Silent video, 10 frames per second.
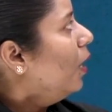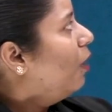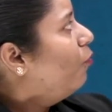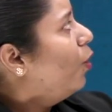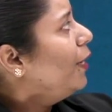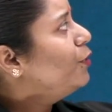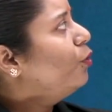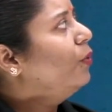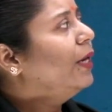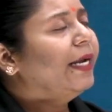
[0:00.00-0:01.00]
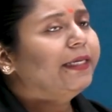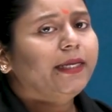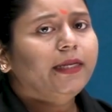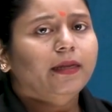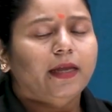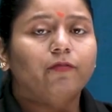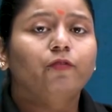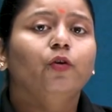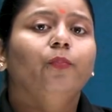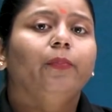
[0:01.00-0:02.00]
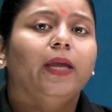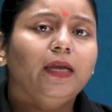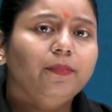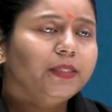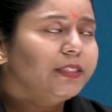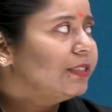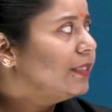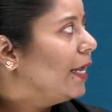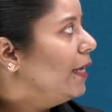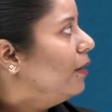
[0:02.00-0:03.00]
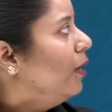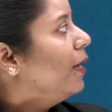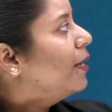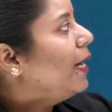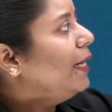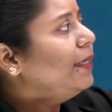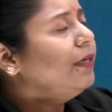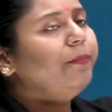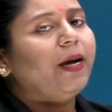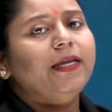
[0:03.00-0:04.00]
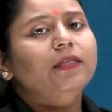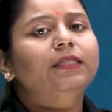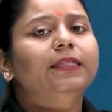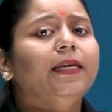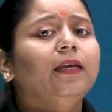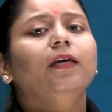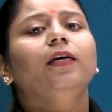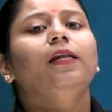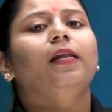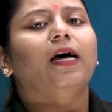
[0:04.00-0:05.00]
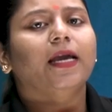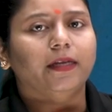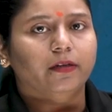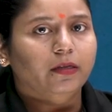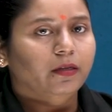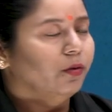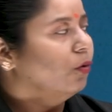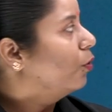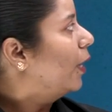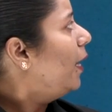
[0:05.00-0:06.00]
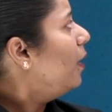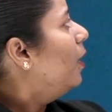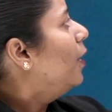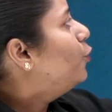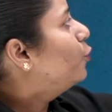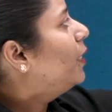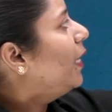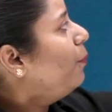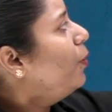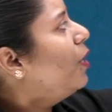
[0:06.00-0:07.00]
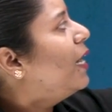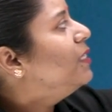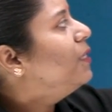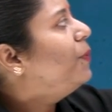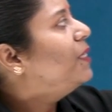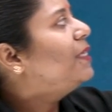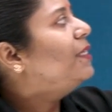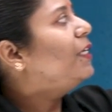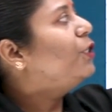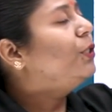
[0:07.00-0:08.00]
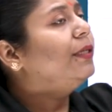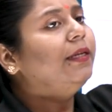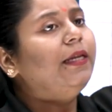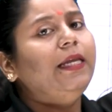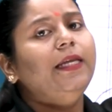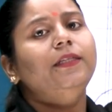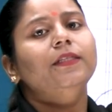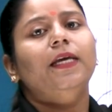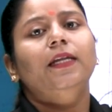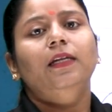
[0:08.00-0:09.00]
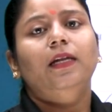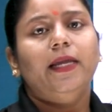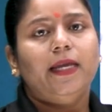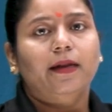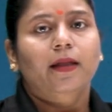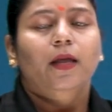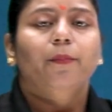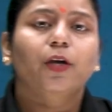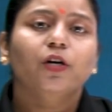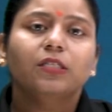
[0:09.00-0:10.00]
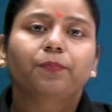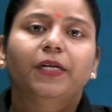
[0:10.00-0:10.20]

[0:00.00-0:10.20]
avoid overwriting. If you make mistake, cut it by a single line. Okay, to keep your answer presentation neat and clean, because